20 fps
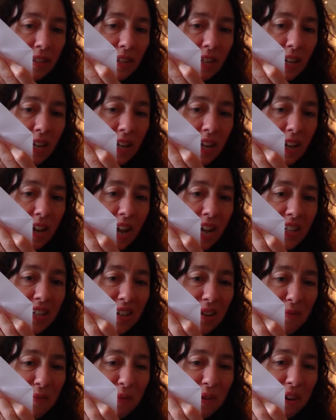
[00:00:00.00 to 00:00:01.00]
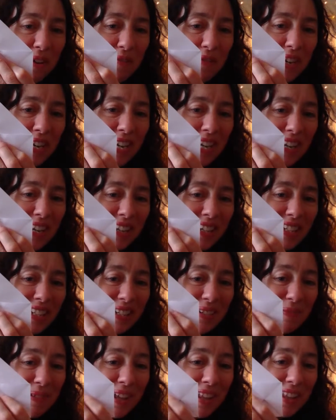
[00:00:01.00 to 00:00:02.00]
Yeah, actually, what I really
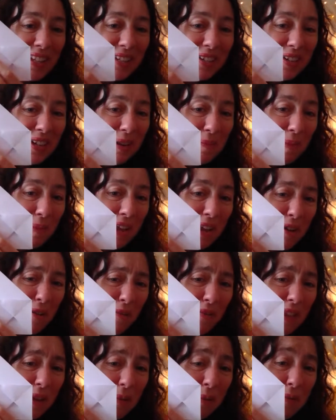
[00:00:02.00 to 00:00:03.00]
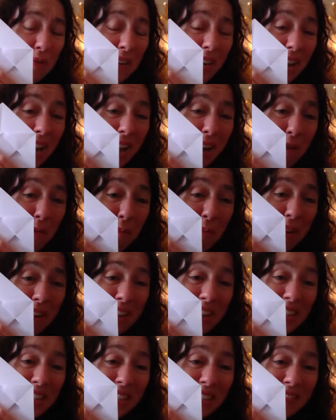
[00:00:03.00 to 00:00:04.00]
liked about the Junior Bake Off, they were really helping
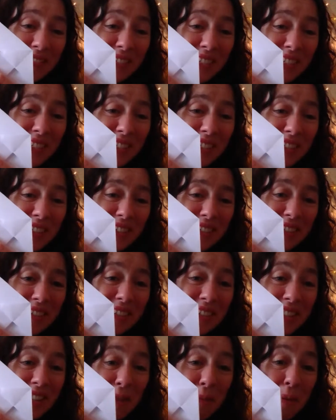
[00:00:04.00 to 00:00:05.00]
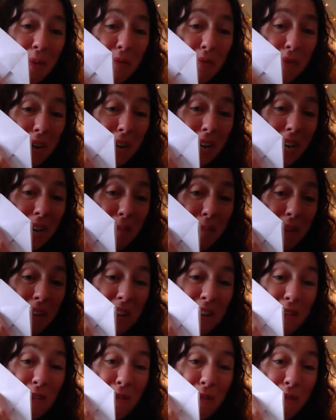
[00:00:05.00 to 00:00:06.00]
each other too. They were really
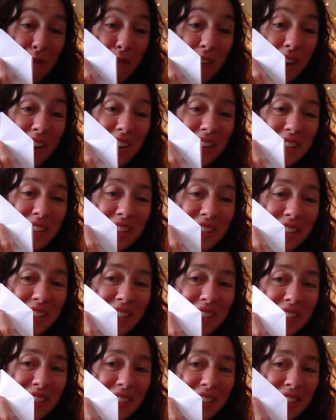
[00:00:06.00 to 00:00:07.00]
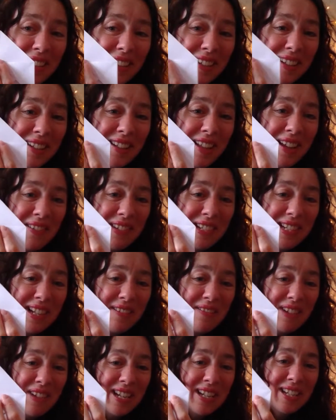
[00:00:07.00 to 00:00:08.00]
being good friends. That was
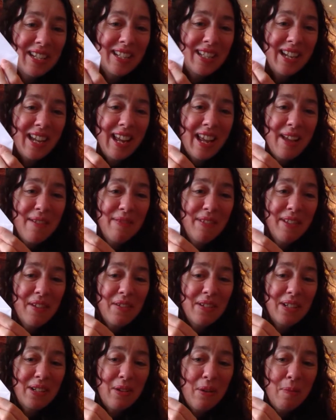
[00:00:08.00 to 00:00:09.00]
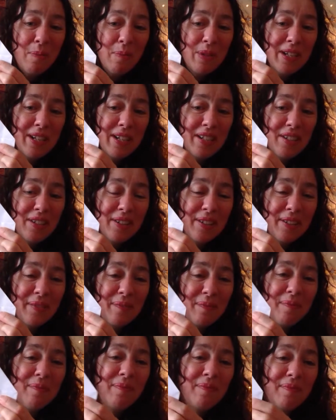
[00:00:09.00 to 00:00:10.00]
lovely to see, even though it was a competition.
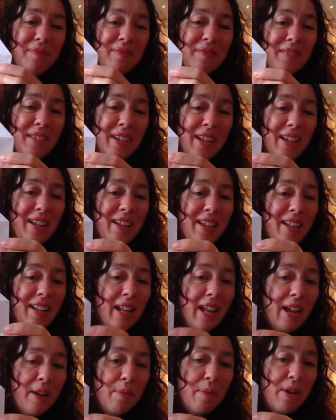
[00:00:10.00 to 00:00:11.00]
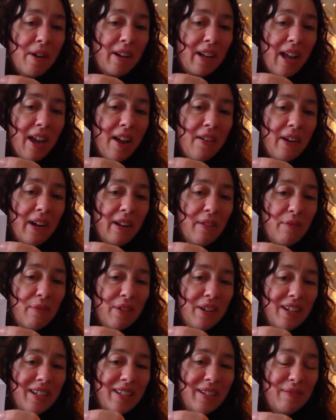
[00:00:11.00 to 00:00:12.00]
They were caring
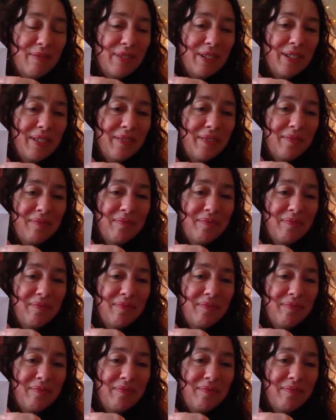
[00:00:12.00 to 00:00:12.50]
for each other.